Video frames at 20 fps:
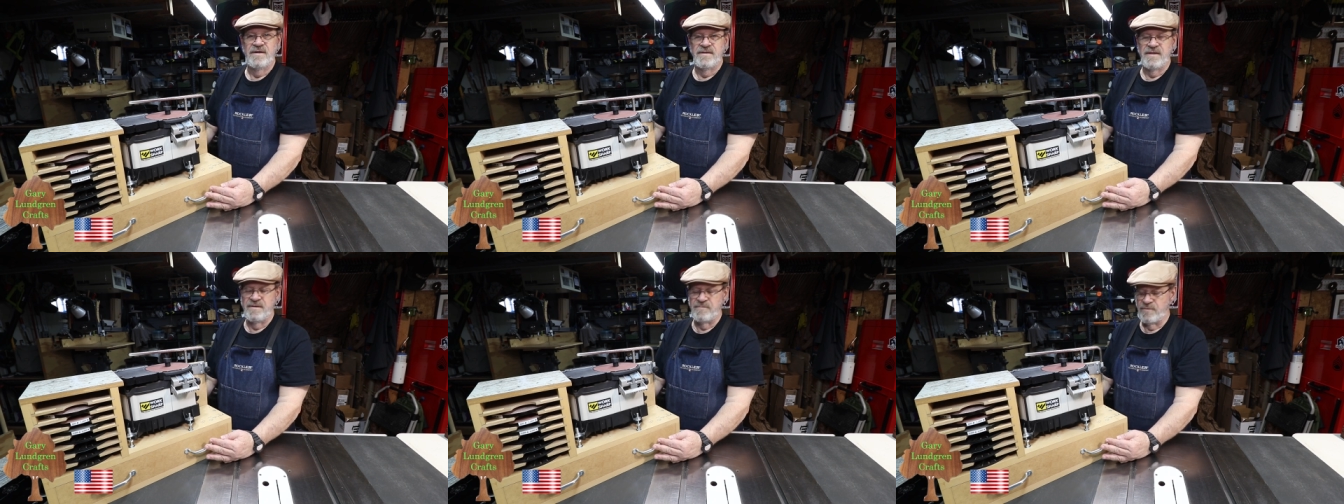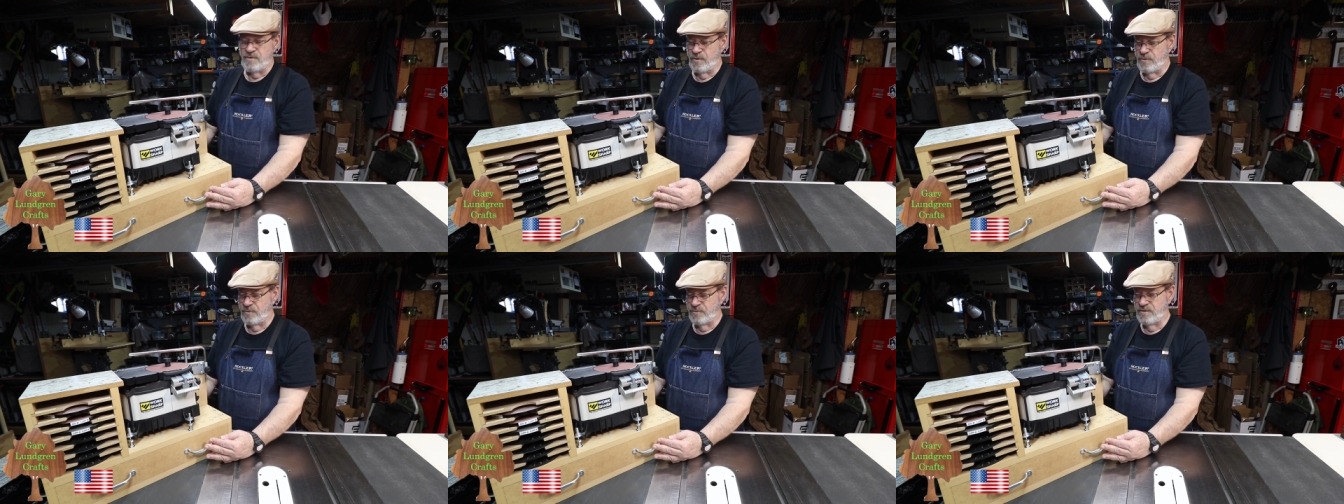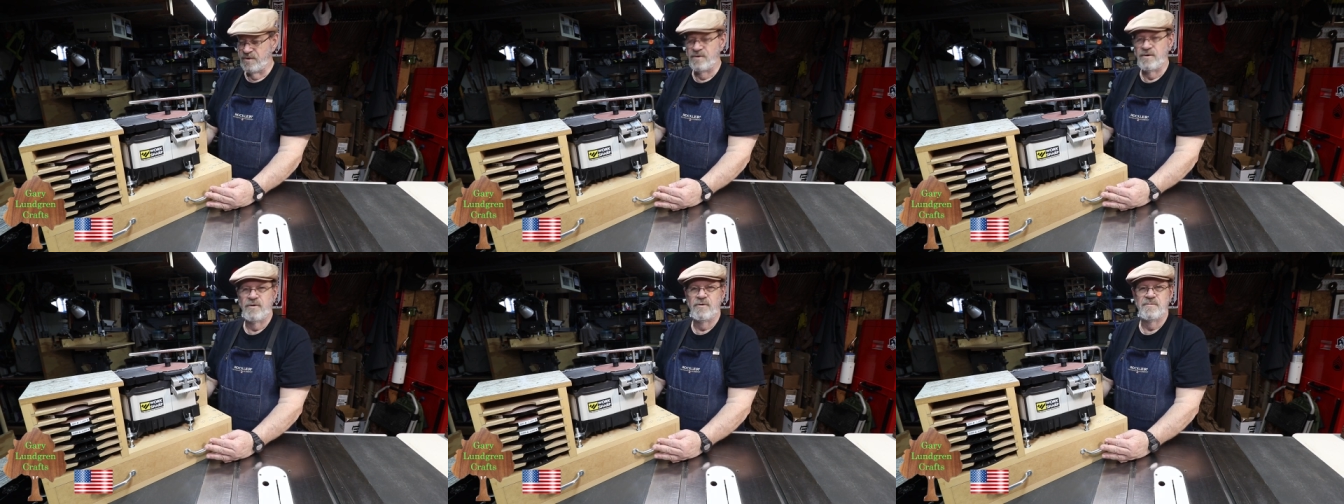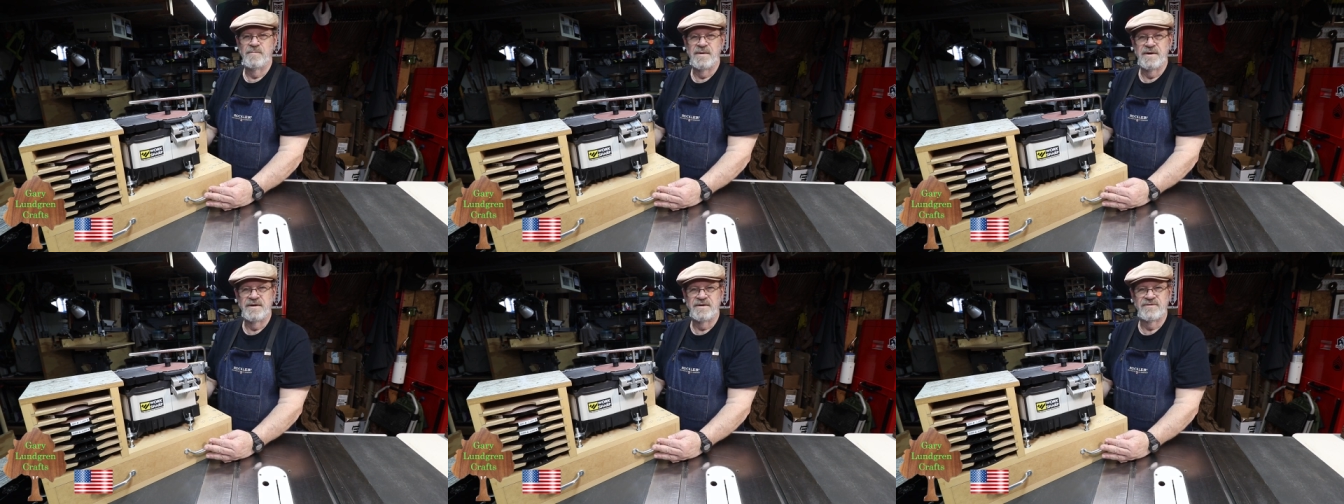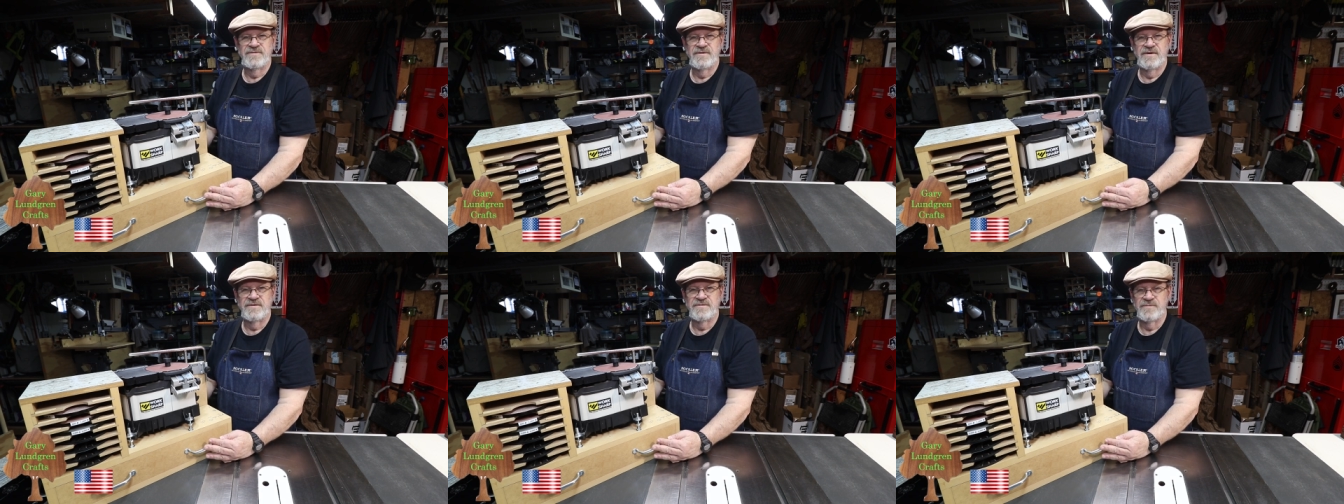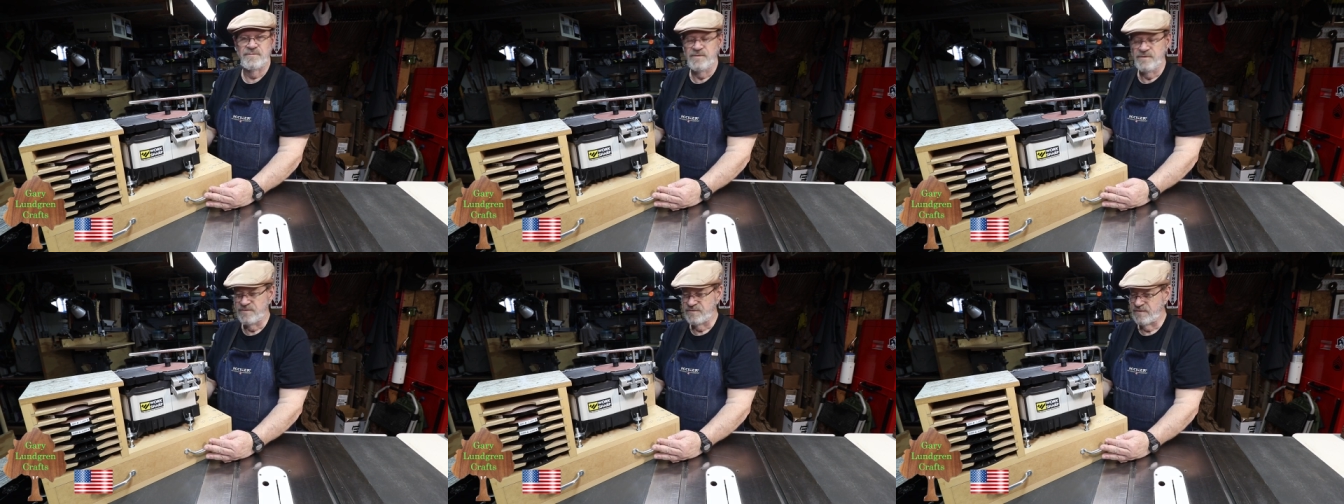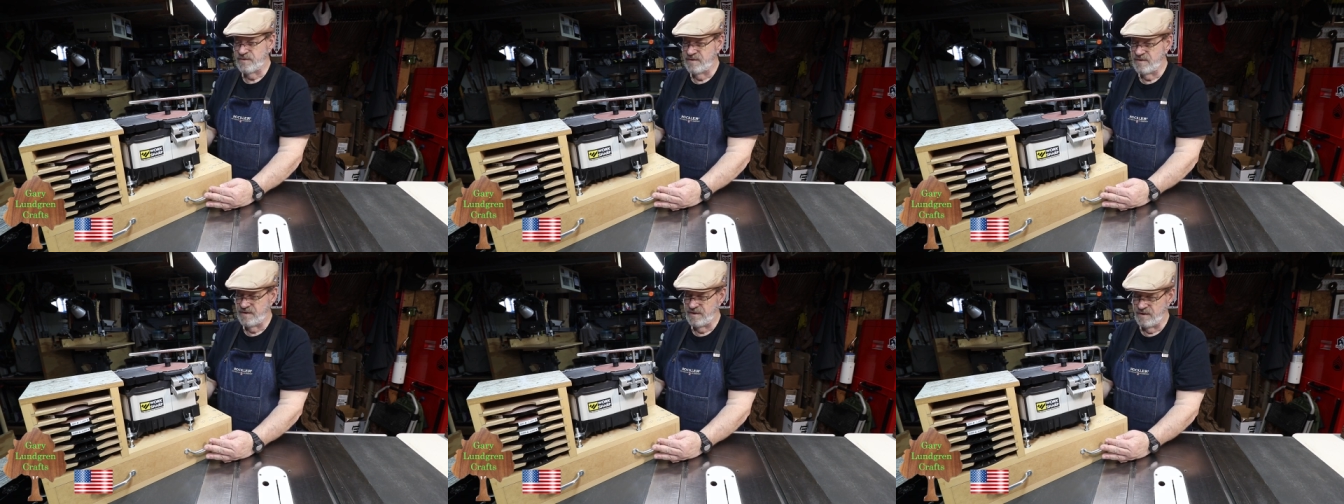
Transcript: that would hold all my accessories.